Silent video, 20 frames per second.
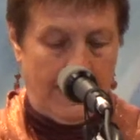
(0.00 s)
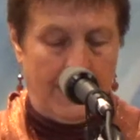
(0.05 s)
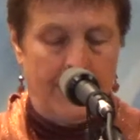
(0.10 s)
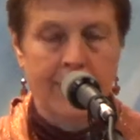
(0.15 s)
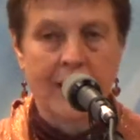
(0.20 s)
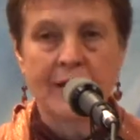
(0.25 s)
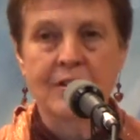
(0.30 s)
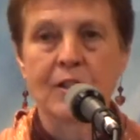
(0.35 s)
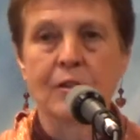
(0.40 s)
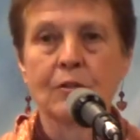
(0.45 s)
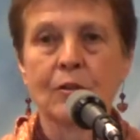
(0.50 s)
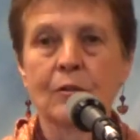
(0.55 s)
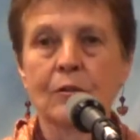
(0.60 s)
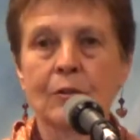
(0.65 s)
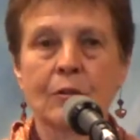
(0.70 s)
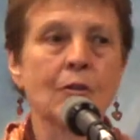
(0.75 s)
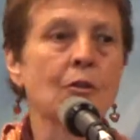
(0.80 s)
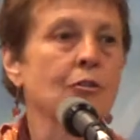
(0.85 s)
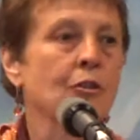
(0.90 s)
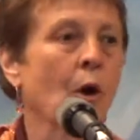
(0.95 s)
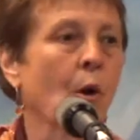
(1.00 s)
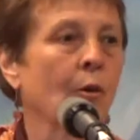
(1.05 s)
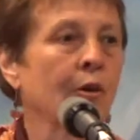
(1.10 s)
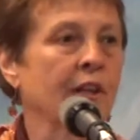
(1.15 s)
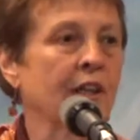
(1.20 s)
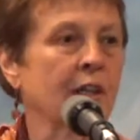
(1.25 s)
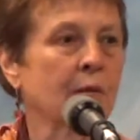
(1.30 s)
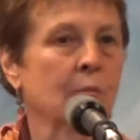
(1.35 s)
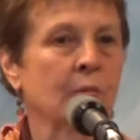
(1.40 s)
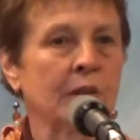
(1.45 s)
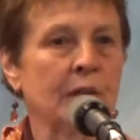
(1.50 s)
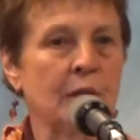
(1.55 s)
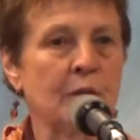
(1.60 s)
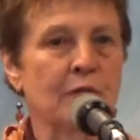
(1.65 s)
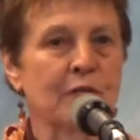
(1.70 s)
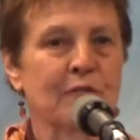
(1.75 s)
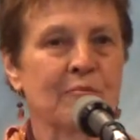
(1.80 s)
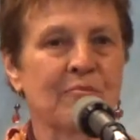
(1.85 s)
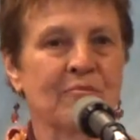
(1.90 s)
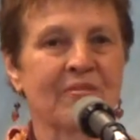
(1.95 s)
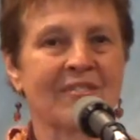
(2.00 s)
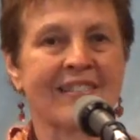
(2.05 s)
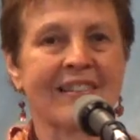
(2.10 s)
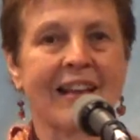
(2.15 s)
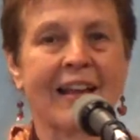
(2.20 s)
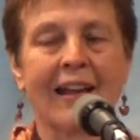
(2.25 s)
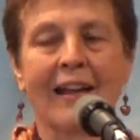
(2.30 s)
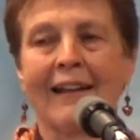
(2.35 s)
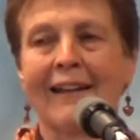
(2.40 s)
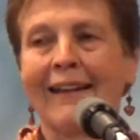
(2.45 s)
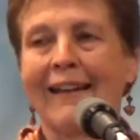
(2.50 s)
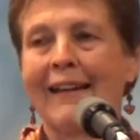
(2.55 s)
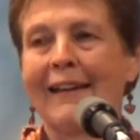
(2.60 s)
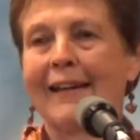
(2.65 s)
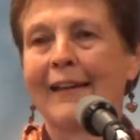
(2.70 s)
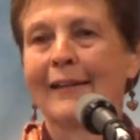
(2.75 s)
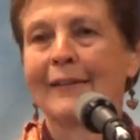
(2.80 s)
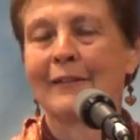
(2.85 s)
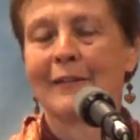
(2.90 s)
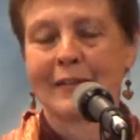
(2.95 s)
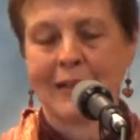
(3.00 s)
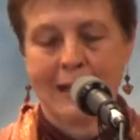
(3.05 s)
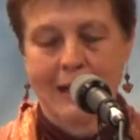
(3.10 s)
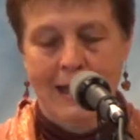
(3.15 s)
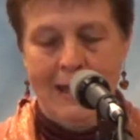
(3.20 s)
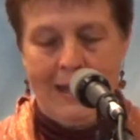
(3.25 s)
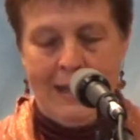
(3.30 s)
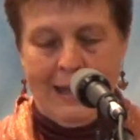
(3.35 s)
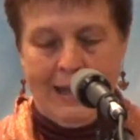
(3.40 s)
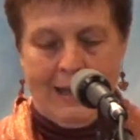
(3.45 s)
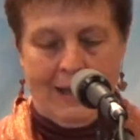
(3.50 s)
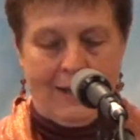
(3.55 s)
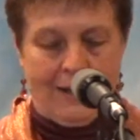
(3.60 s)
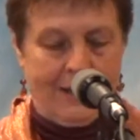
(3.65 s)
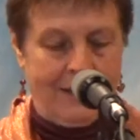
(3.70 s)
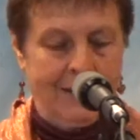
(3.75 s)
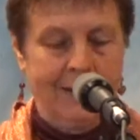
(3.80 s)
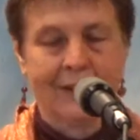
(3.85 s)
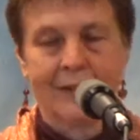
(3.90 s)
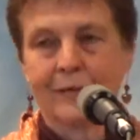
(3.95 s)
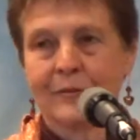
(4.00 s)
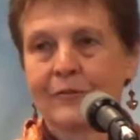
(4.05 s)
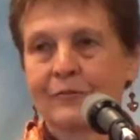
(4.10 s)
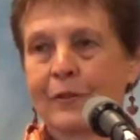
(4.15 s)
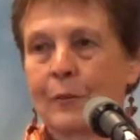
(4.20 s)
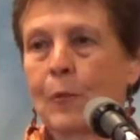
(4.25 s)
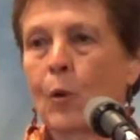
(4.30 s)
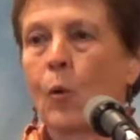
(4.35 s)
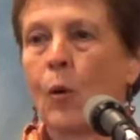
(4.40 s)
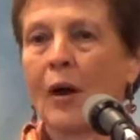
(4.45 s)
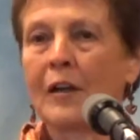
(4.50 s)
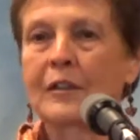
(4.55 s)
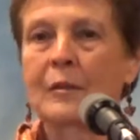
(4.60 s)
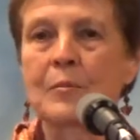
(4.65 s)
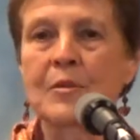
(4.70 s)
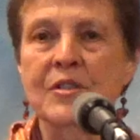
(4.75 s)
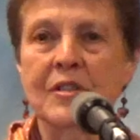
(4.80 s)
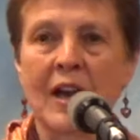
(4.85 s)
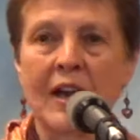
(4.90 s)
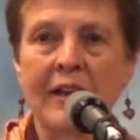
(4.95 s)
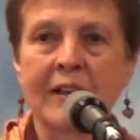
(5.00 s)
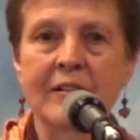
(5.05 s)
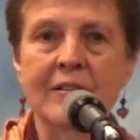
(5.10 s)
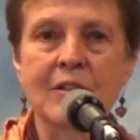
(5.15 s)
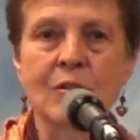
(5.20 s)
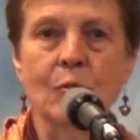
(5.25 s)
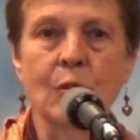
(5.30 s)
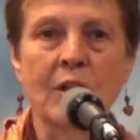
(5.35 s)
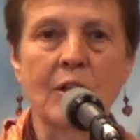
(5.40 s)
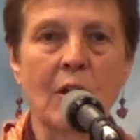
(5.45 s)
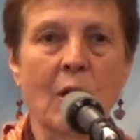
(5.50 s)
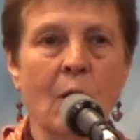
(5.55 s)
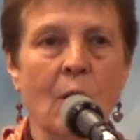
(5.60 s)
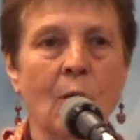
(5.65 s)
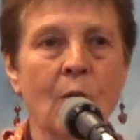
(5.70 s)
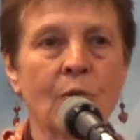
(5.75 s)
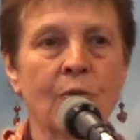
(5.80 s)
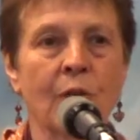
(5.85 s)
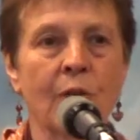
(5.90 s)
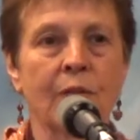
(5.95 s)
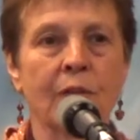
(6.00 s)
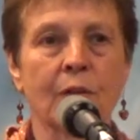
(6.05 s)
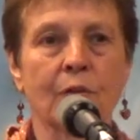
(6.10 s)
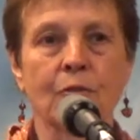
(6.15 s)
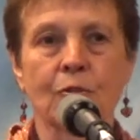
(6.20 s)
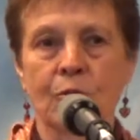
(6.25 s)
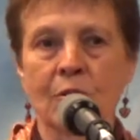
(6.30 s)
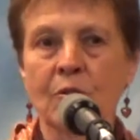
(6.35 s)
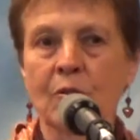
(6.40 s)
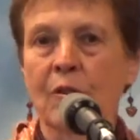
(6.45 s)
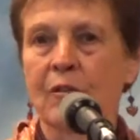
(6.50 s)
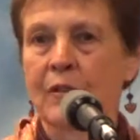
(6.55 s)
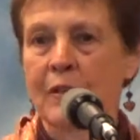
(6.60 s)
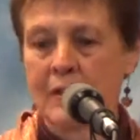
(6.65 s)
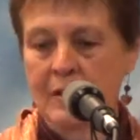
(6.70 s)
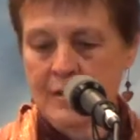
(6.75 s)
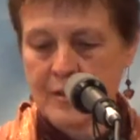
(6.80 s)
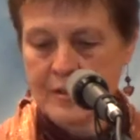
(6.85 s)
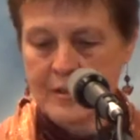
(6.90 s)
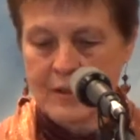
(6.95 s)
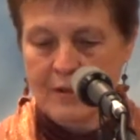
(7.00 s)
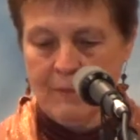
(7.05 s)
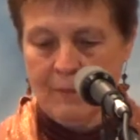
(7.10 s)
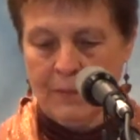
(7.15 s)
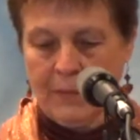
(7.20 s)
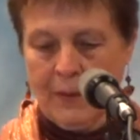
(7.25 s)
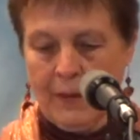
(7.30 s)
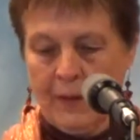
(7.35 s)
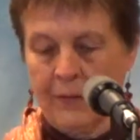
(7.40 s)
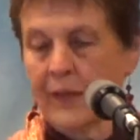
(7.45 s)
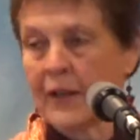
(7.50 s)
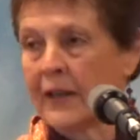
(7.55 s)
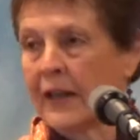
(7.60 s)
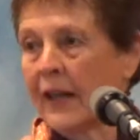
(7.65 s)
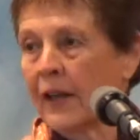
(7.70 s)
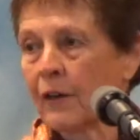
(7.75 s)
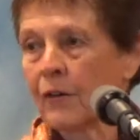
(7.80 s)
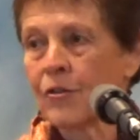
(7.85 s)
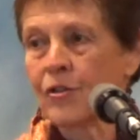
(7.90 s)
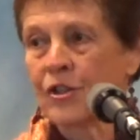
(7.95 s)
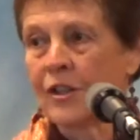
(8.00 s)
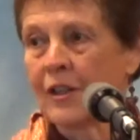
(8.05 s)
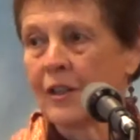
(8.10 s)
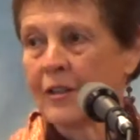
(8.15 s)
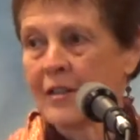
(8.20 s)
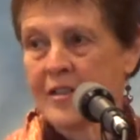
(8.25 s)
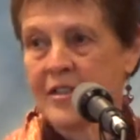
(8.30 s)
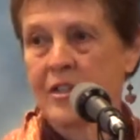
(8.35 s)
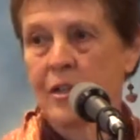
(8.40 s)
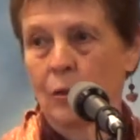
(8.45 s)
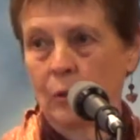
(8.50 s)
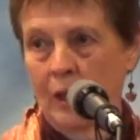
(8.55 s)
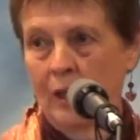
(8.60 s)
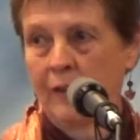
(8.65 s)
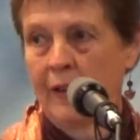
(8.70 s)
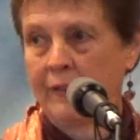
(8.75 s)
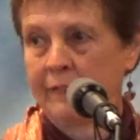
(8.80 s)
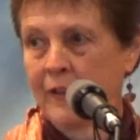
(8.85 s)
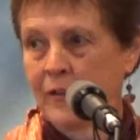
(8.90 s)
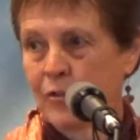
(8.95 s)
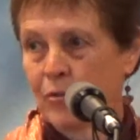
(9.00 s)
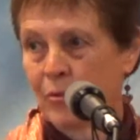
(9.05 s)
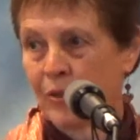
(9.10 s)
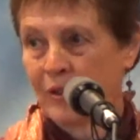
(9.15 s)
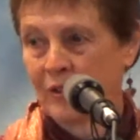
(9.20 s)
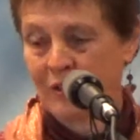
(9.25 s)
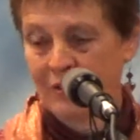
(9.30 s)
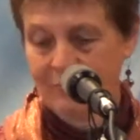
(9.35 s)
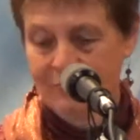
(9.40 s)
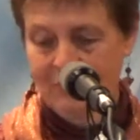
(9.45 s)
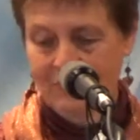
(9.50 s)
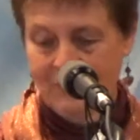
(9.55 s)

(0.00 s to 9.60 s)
That's a Newtonian belief. And from quantum science, we know that the truth is that energy is the only thing that's real.